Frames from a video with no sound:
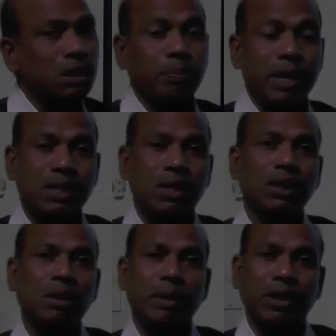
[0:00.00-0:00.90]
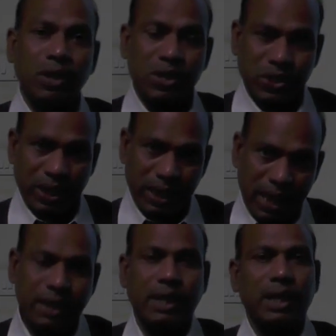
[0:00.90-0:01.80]
based on the meteorological
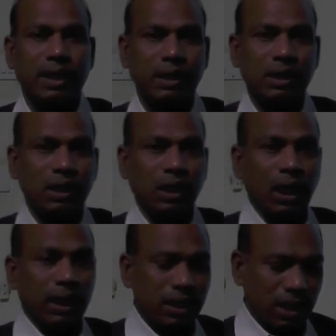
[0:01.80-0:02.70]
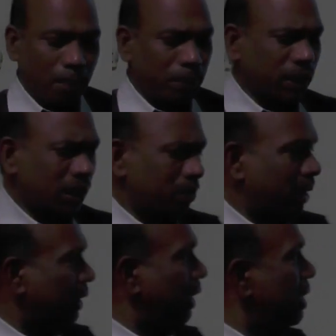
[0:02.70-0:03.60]
data. These empirical
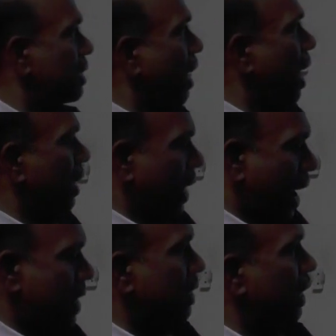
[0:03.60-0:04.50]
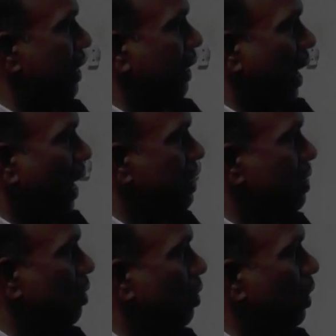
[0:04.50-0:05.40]
methods are as like as
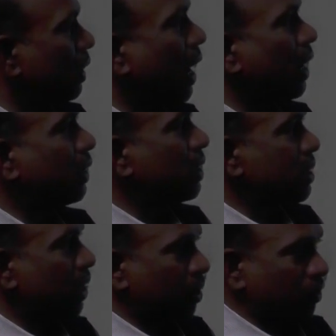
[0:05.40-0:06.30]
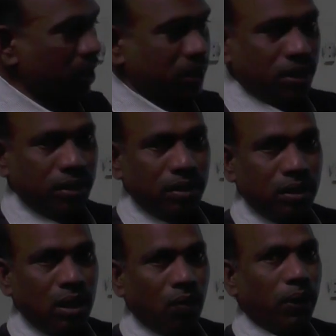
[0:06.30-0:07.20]
Dalton's equation.
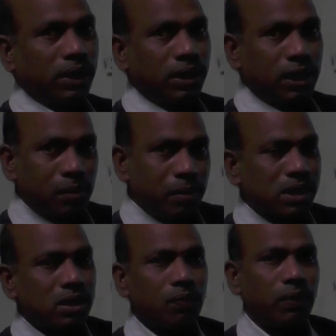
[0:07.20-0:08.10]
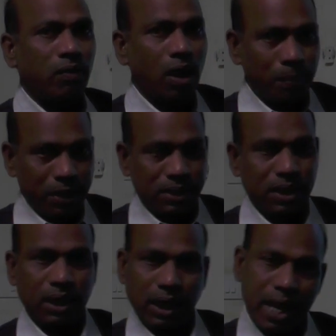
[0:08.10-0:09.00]
For the determination of
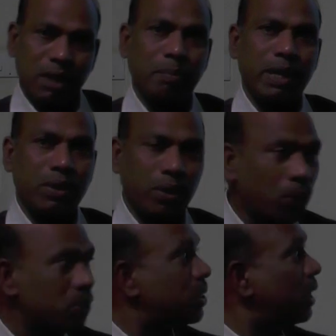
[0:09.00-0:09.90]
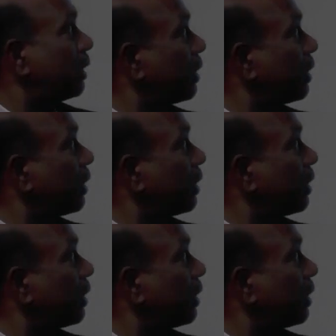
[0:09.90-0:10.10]
evaporation rate by using